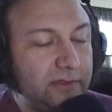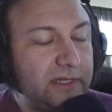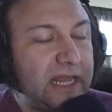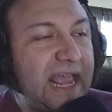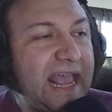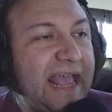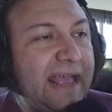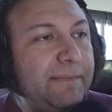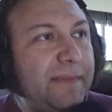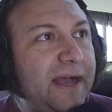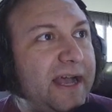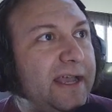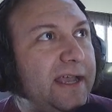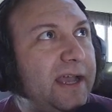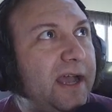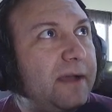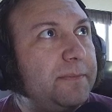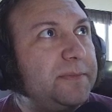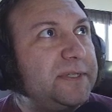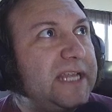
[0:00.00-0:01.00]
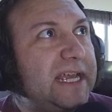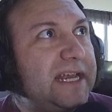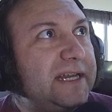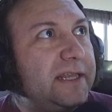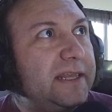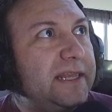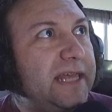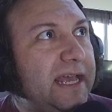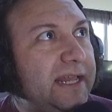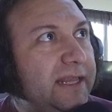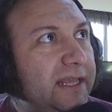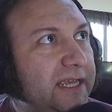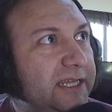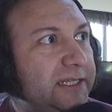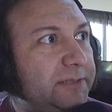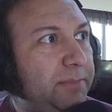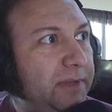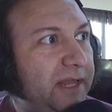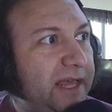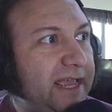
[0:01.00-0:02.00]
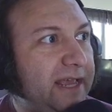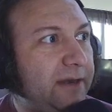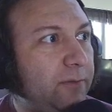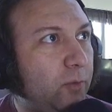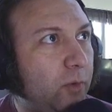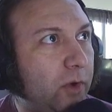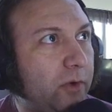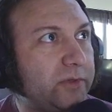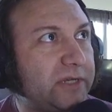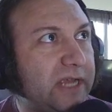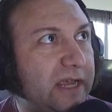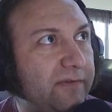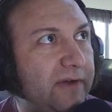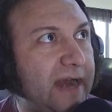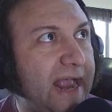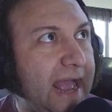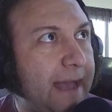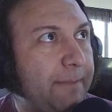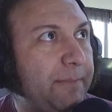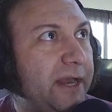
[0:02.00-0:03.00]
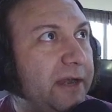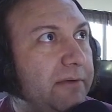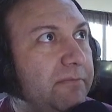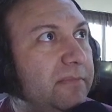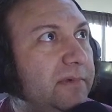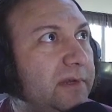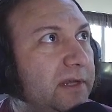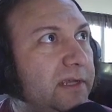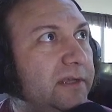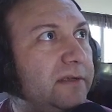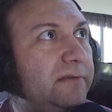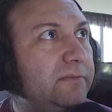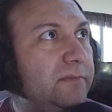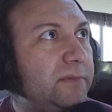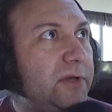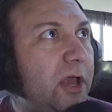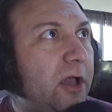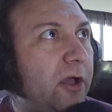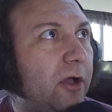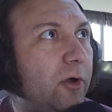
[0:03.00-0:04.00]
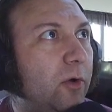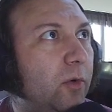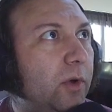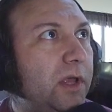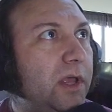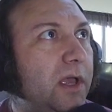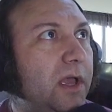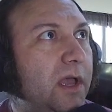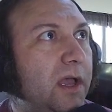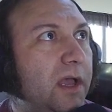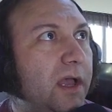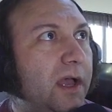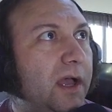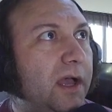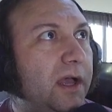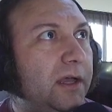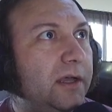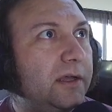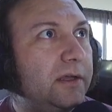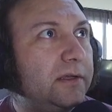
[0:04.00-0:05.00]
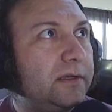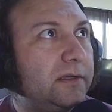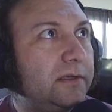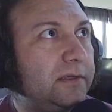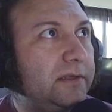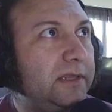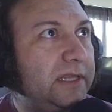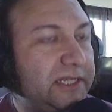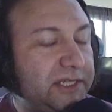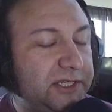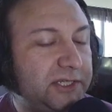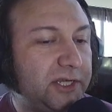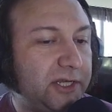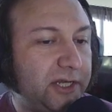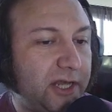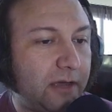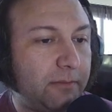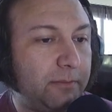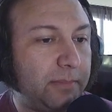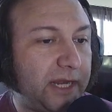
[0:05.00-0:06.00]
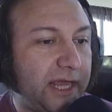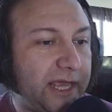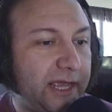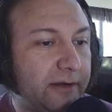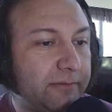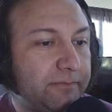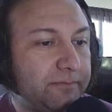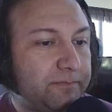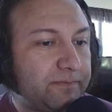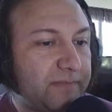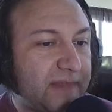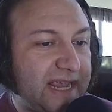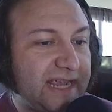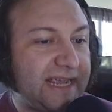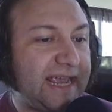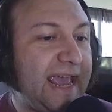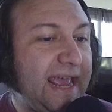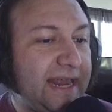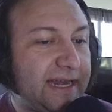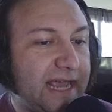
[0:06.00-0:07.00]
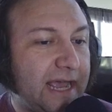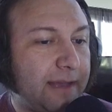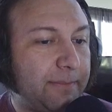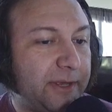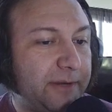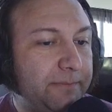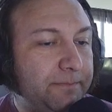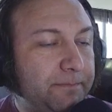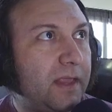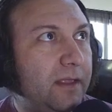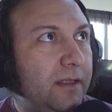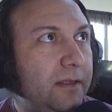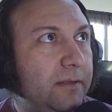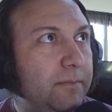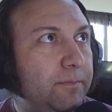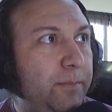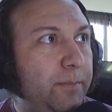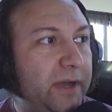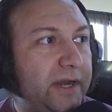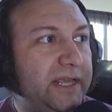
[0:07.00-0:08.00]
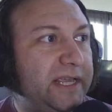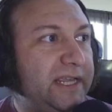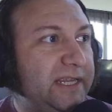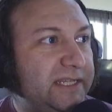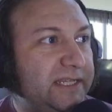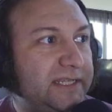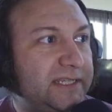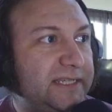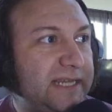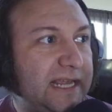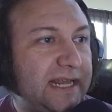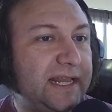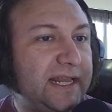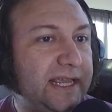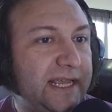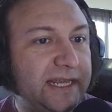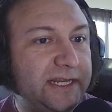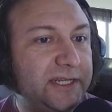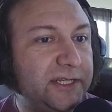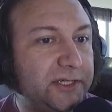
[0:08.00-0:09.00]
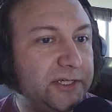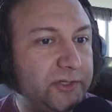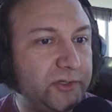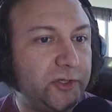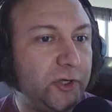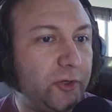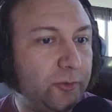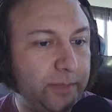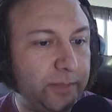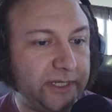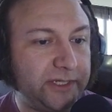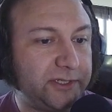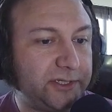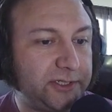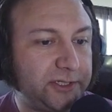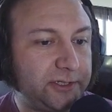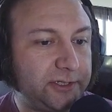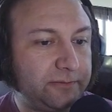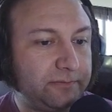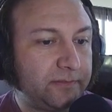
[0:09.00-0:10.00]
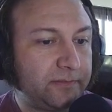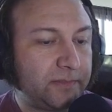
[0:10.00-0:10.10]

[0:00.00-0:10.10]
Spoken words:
Am I upset that his plan won't ever happen? No. This is a dumb plan. It can't happen, but he's selling it to stupids.